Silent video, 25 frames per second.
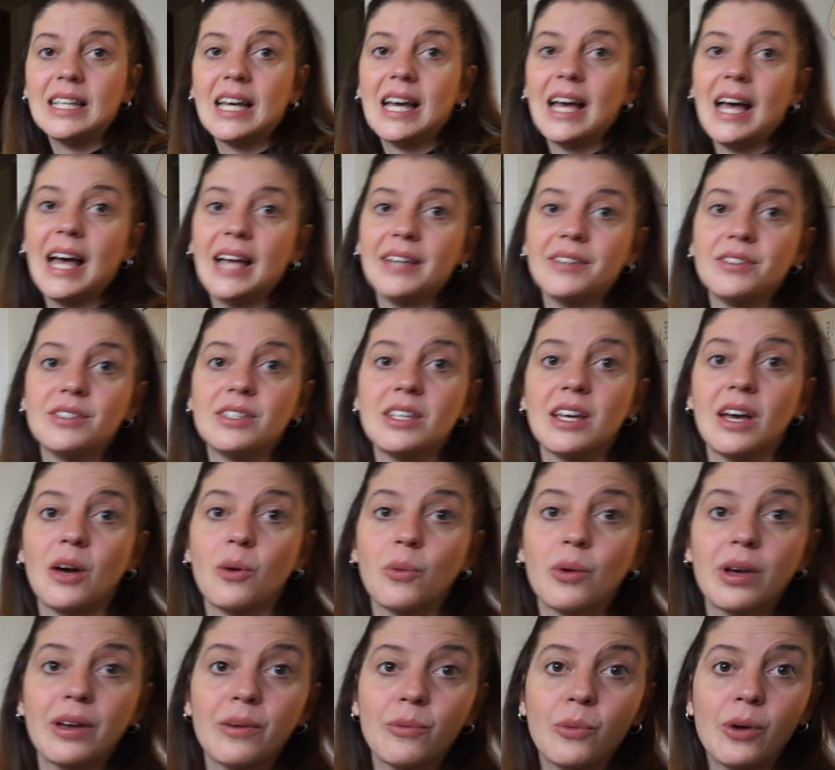and
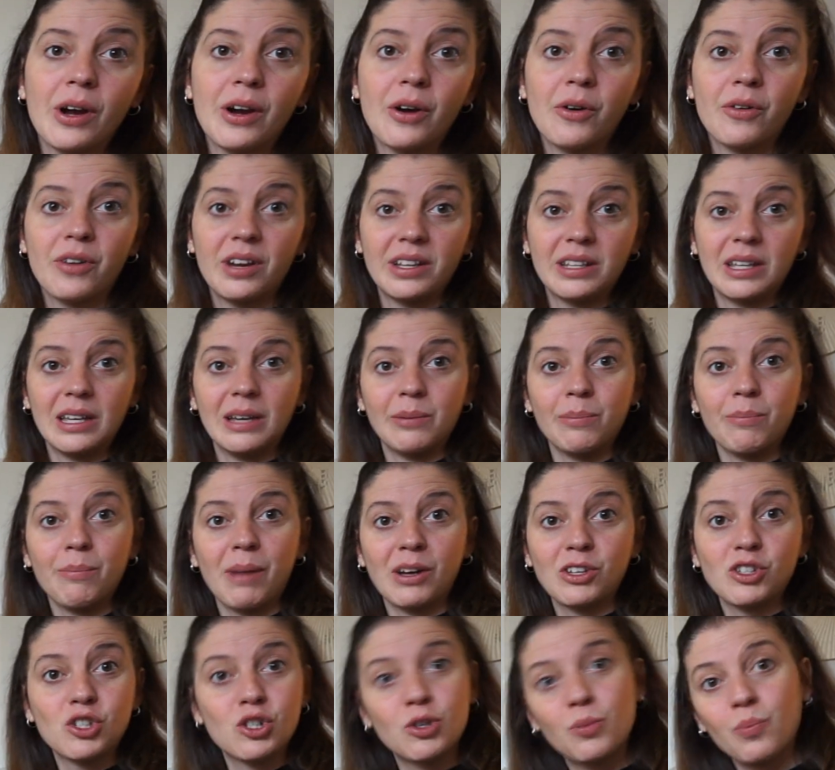we were already
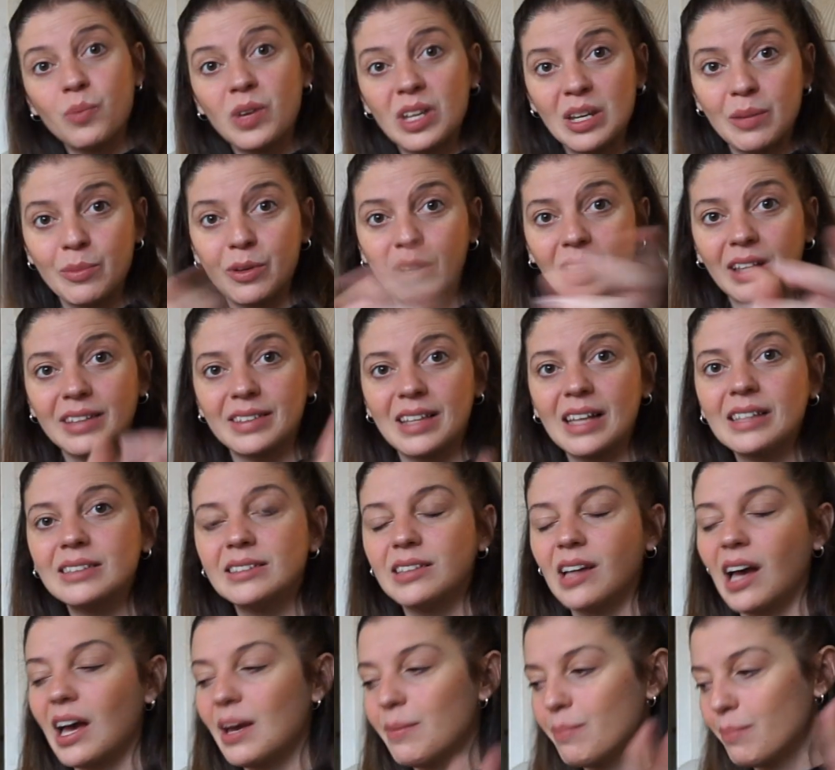much minimal at that
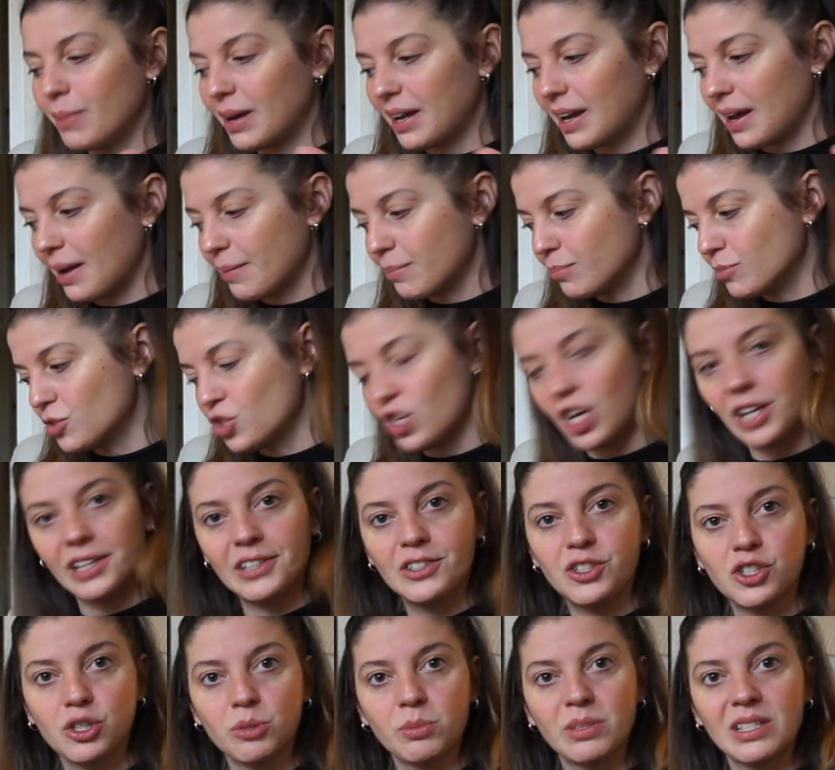time, but I'm
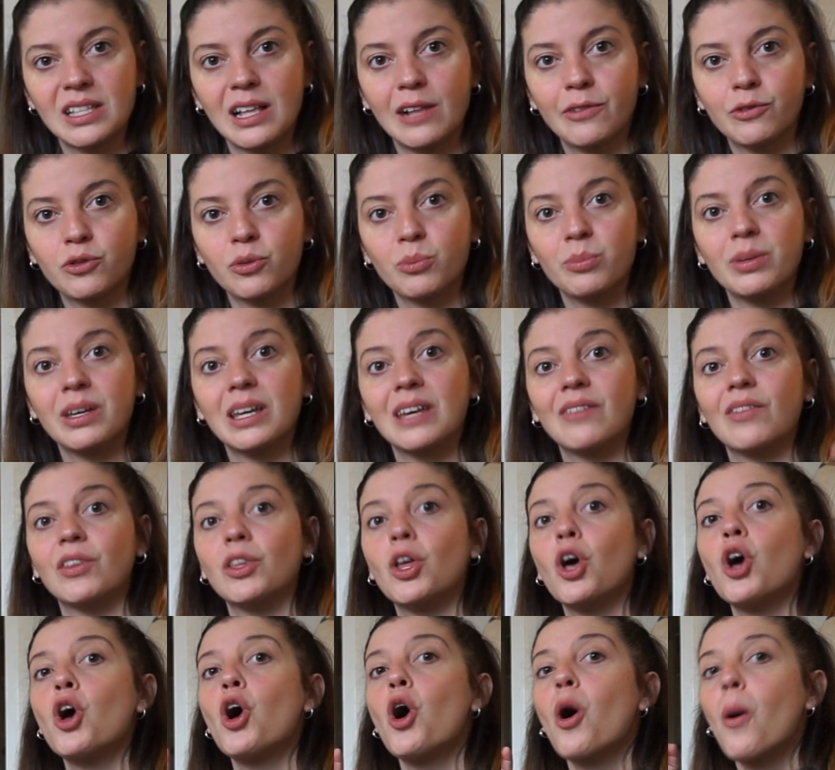challenging myself to be even
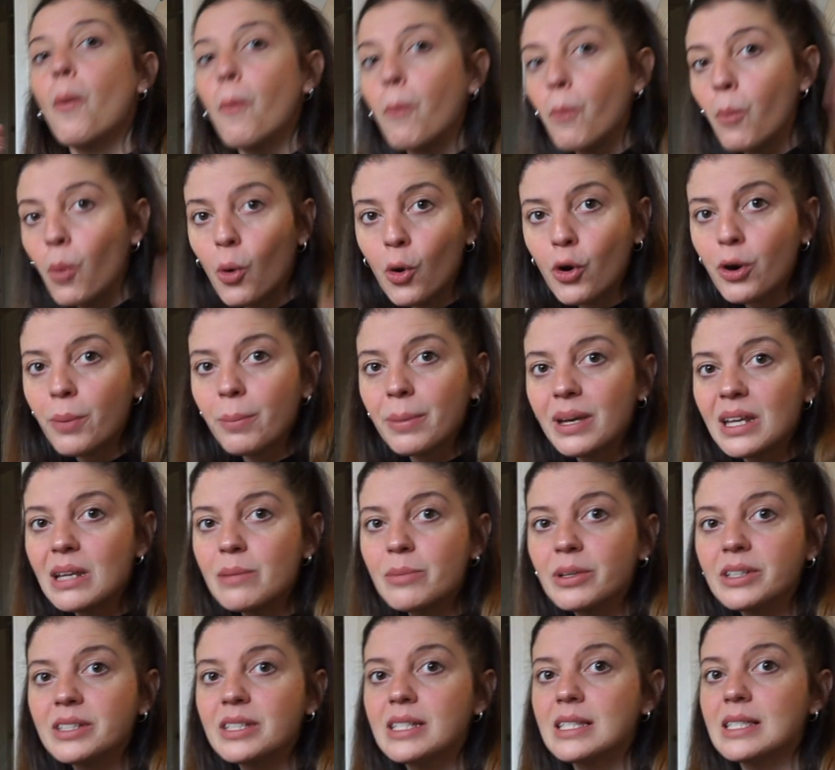more
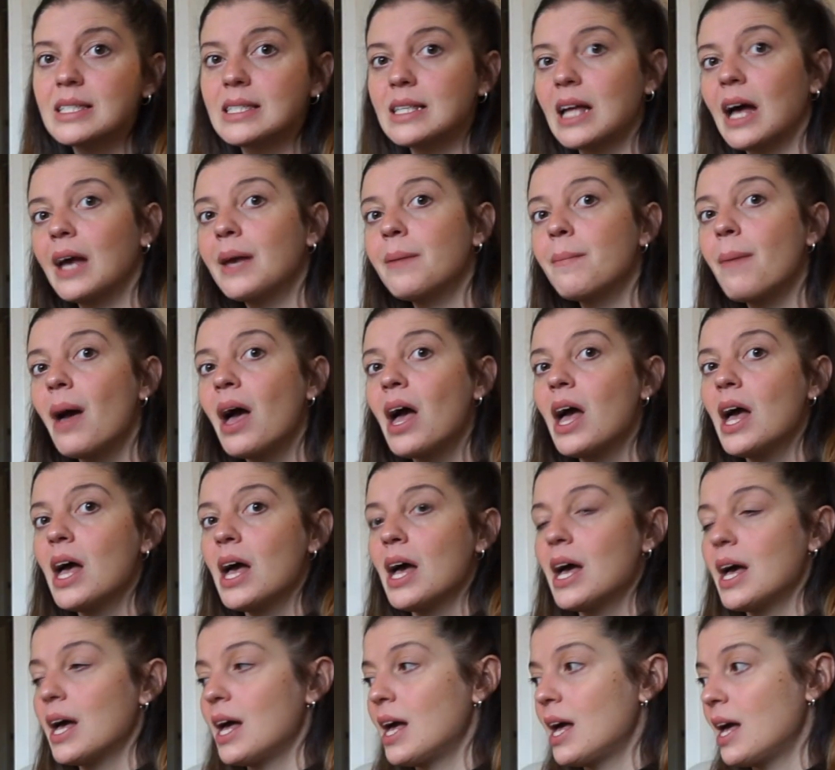minimal this time.
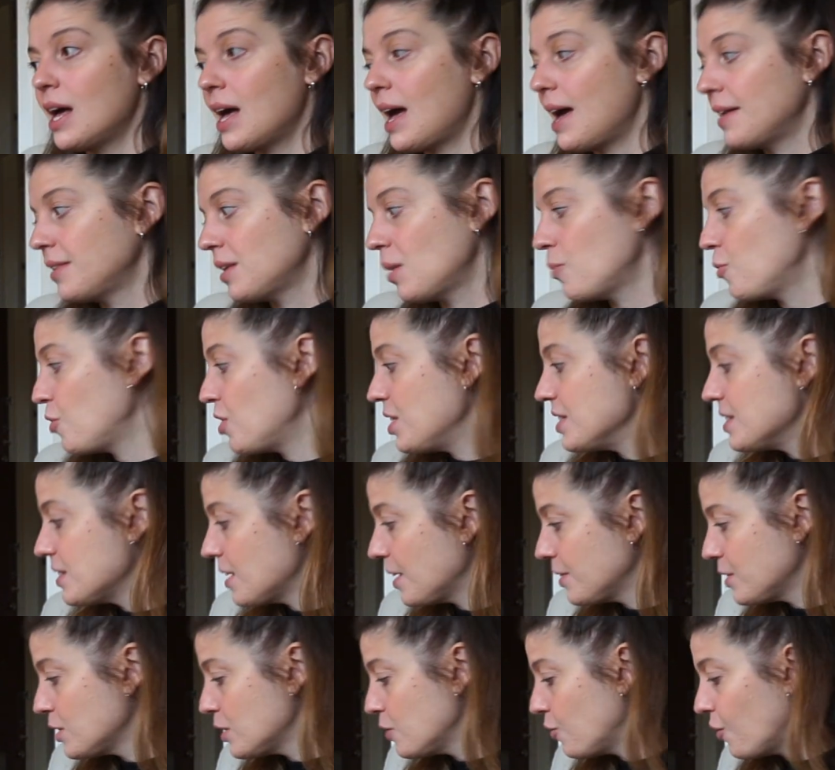And I'm really
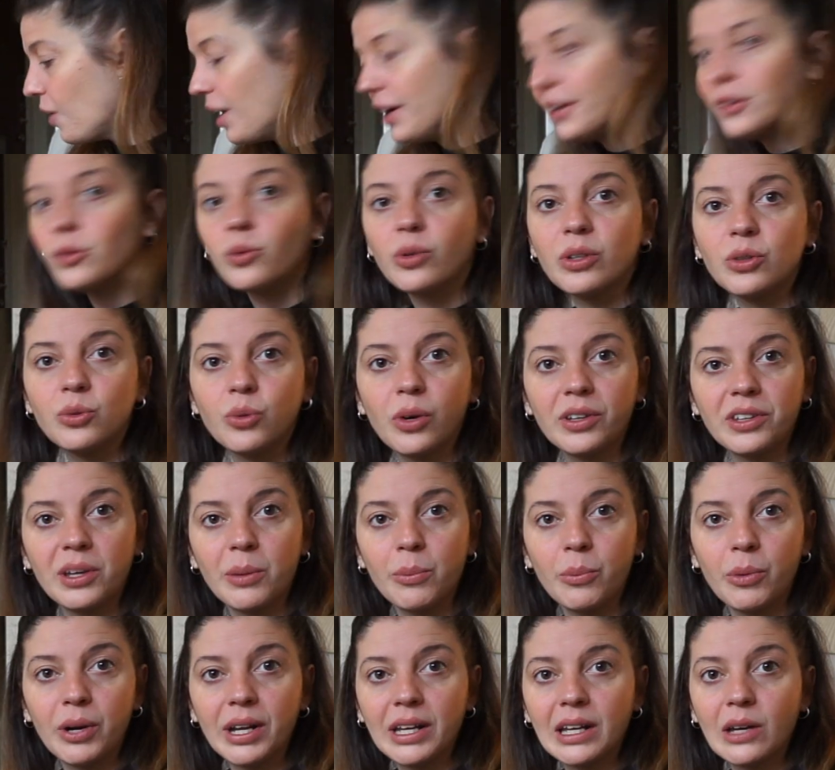satisfied with what
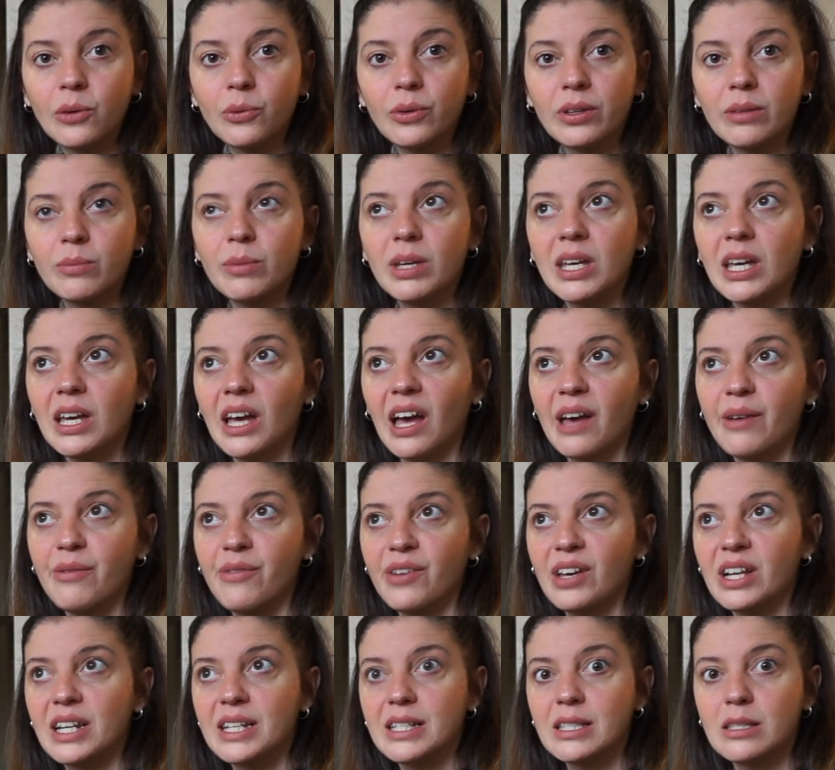I'm bringing with me. I
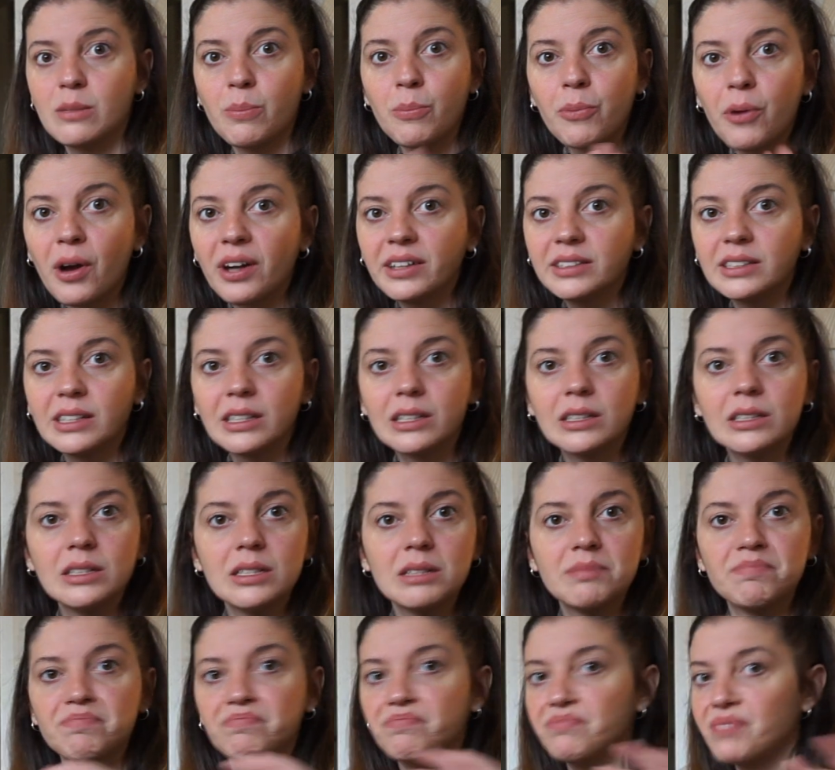feel it's
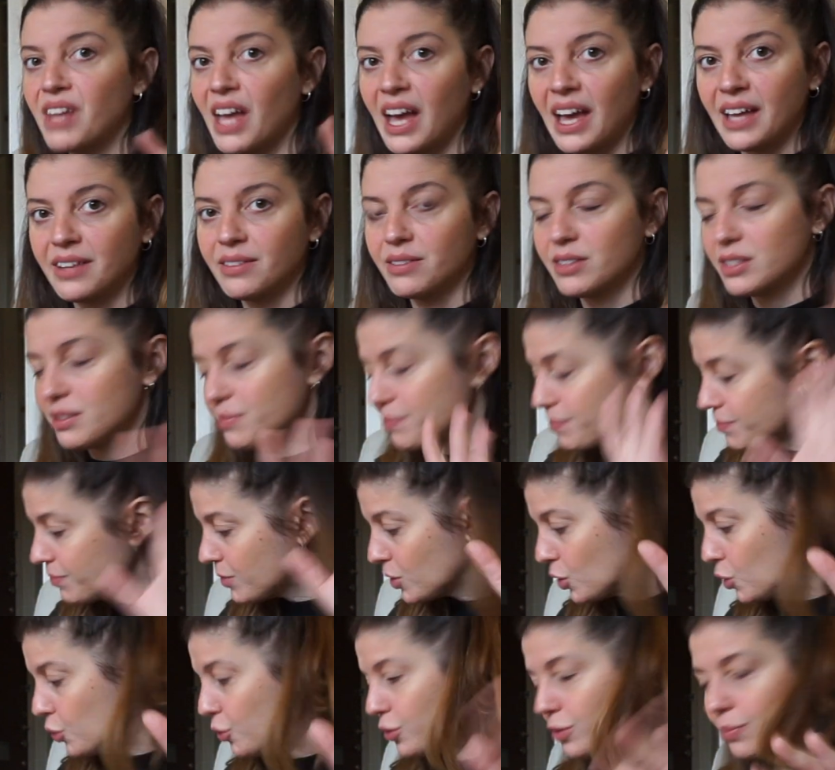practical and
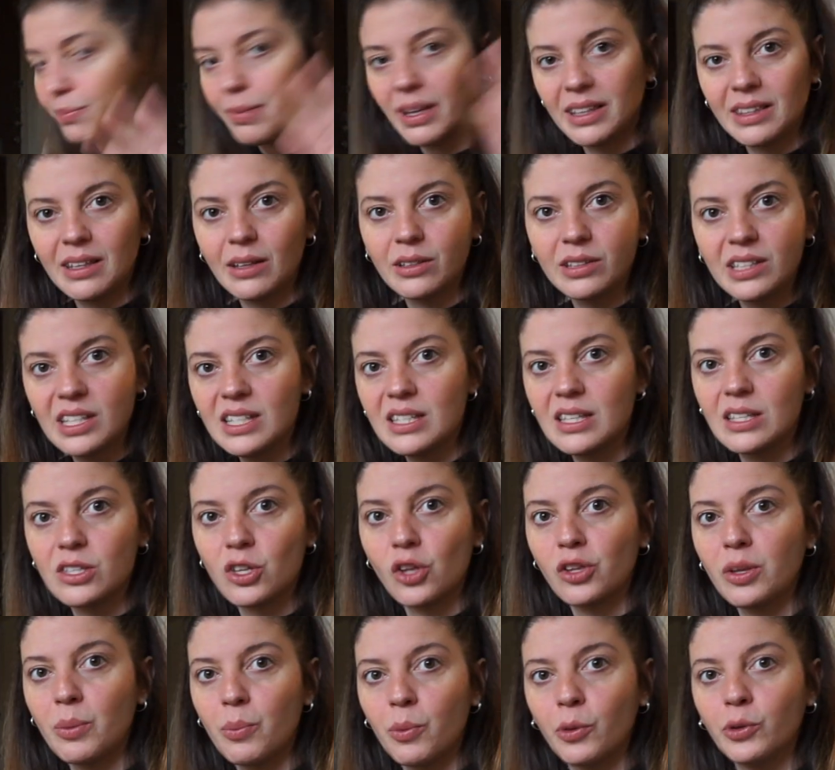good, but this is
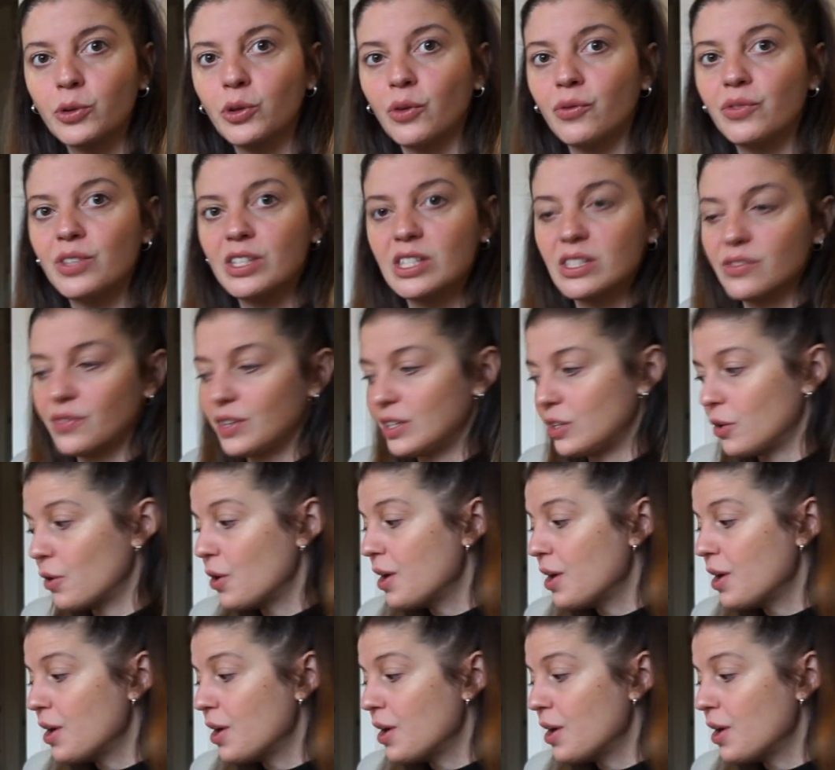not the point of this video.